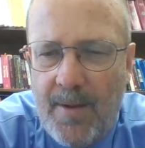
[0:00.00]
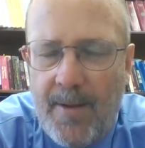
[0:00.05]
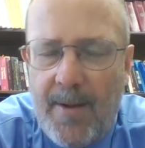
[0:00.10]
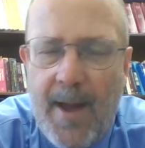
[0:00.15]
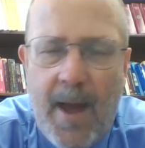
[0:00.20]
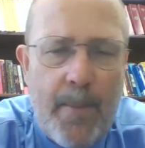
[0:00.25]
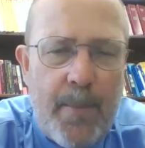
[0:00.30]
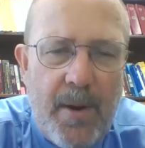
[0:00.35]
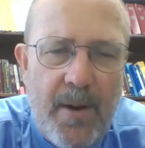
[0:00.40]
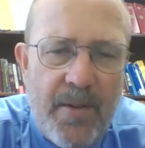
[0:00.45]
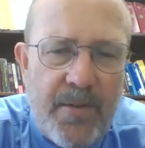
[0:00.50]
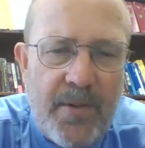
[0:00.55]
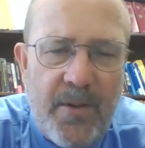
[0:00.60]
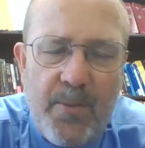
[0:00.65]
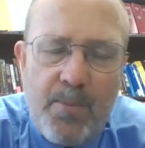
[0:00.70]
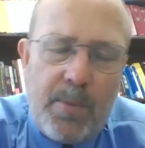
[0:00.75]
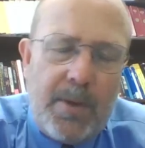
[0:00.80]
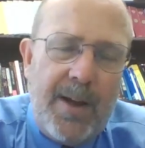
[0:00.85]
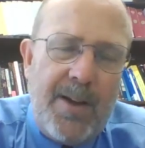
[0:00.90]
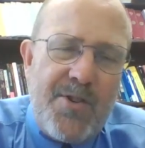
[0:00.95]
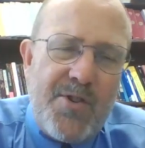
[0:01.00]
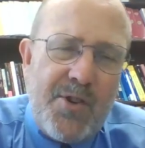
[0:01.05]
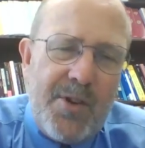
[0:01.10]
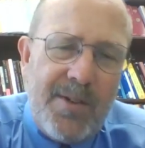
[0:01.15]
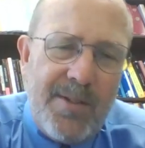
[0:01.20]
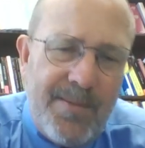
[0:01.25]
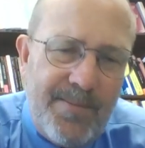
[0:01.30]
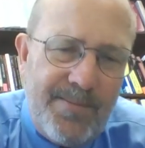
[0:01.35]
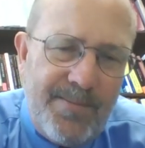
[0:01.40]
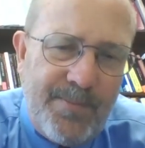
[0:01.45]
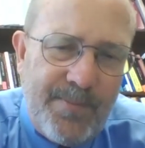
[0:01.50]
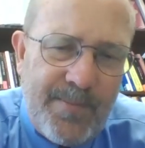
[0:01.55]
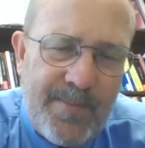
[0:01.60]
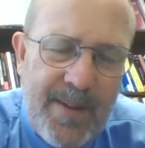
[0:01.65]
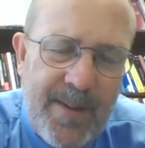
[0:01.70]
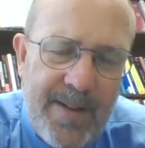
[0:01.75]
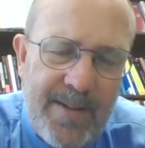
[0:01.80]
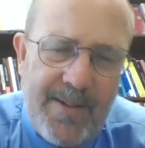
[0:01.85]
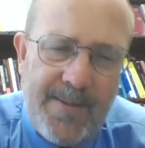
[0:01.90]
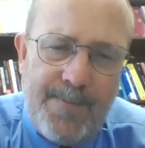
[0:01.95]
Happiness is pleasure,
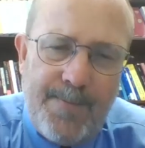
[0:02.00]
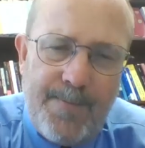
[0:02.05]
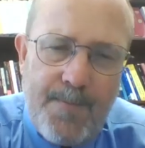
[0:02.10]
is it?